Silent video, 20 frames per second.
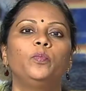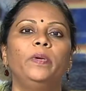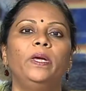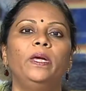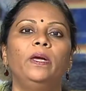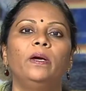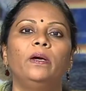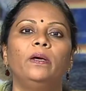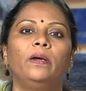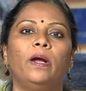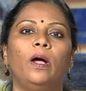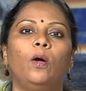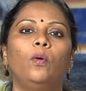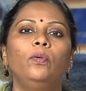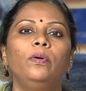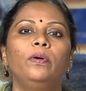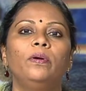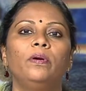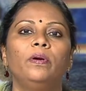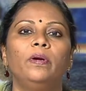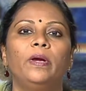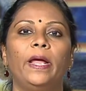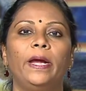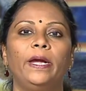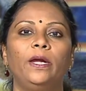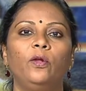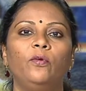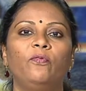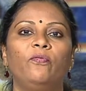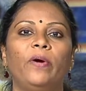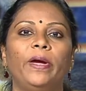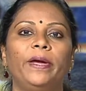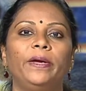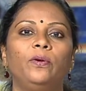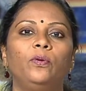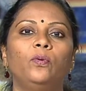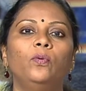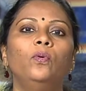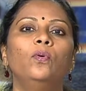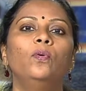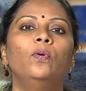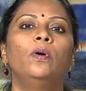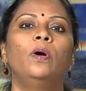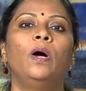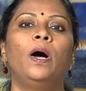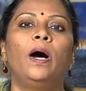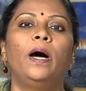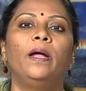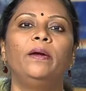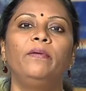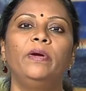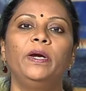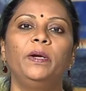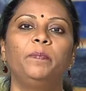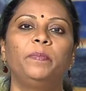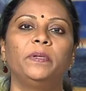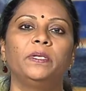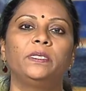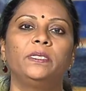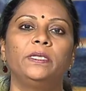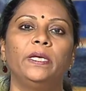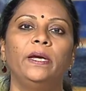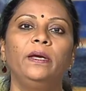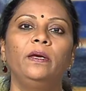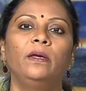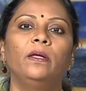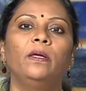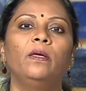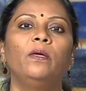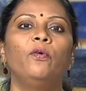be around 95% to 100%,